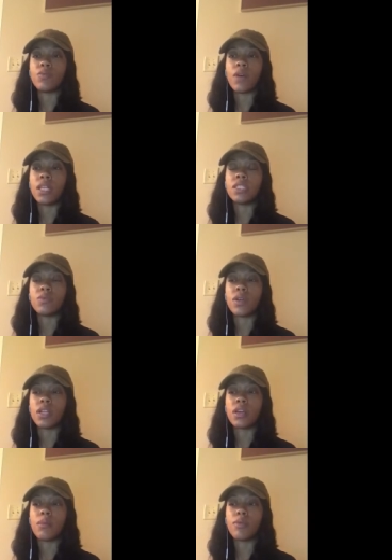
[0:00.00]
I just wanted to
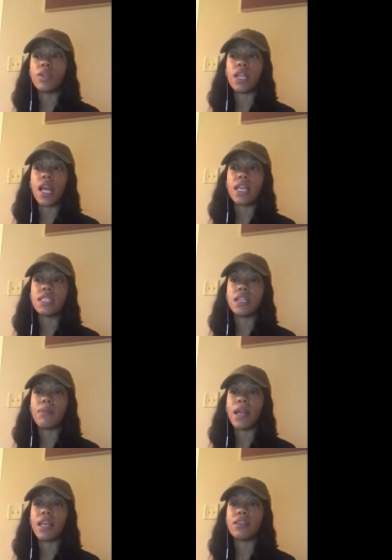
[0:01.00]
come on and ask
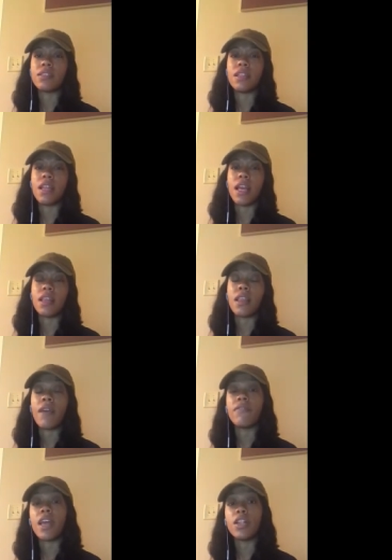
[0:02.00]
anybody else that they
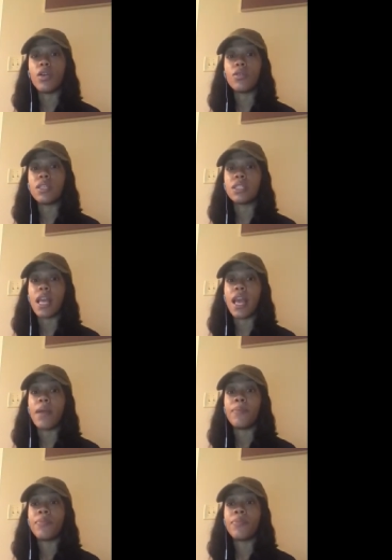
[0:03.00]
have they noticed that